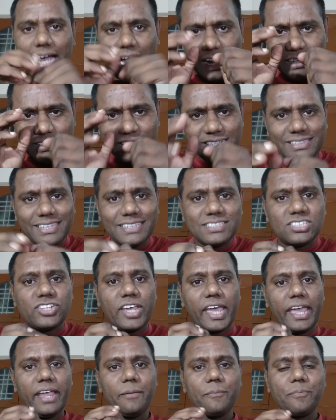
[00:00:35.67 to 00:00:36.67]
Until this
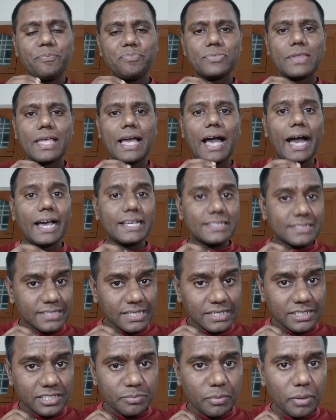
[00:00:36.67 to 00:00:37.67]
day, I
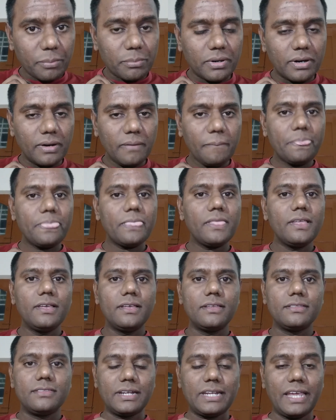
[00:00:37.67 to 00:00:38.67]
still remember
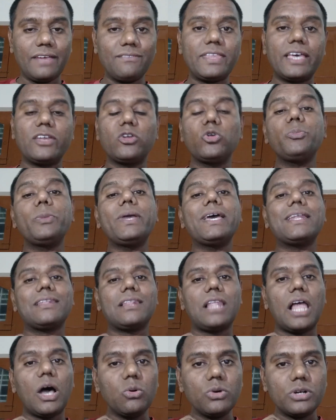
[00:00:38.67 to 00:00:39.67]
that if there would be a
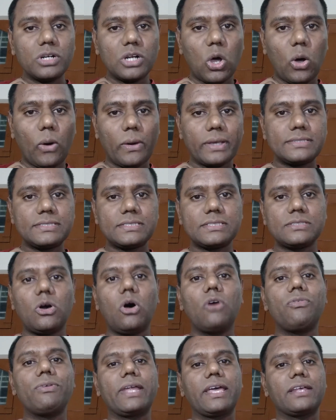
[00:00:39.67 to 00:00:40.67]
loud noise
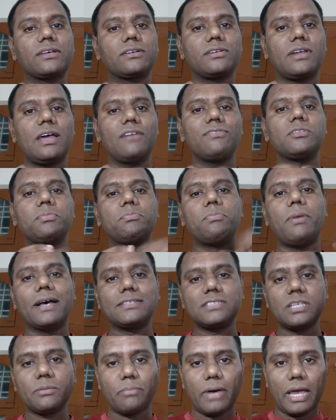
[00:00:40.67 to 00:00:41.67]
of an aircraft
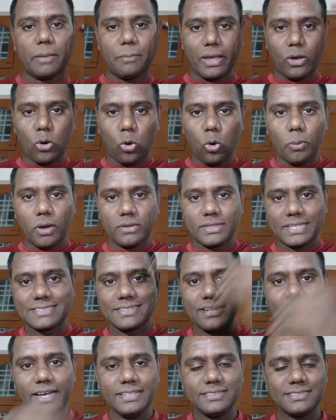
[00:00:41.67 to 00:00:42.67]
passing by my home on the
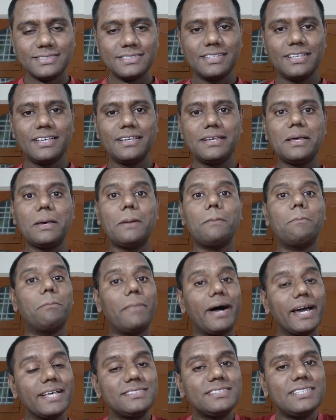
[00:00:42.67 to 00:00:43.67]
skies,
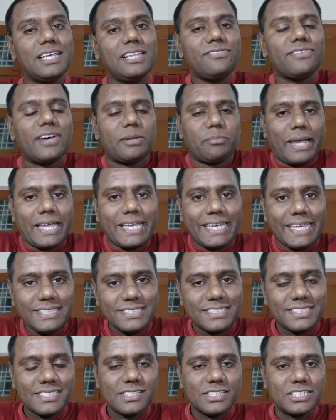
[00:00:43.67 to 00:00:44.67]
myself and my
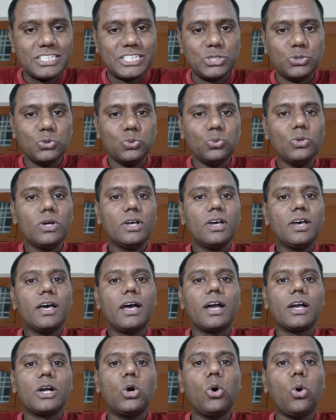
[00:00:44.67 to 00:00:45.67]
kids do
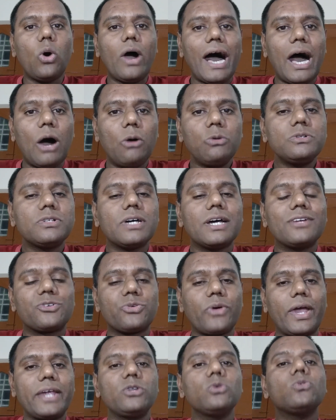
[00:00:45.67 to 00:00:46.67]
go out and
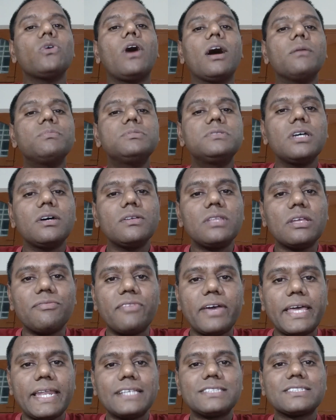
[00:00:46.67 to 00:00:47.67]
try to observe the
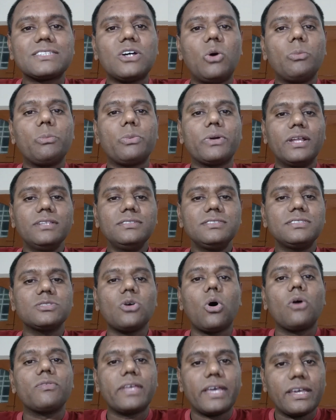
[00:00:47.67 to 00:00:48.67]
various components
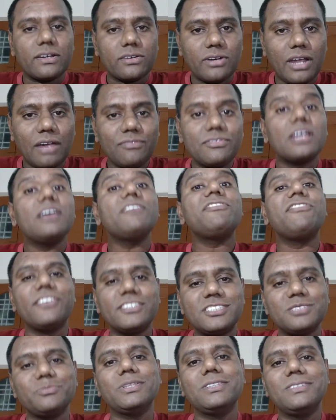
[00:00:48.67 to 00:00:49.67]
of the aircraft if
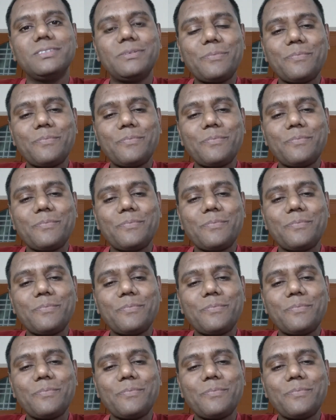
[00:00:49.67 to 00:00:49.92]
visible.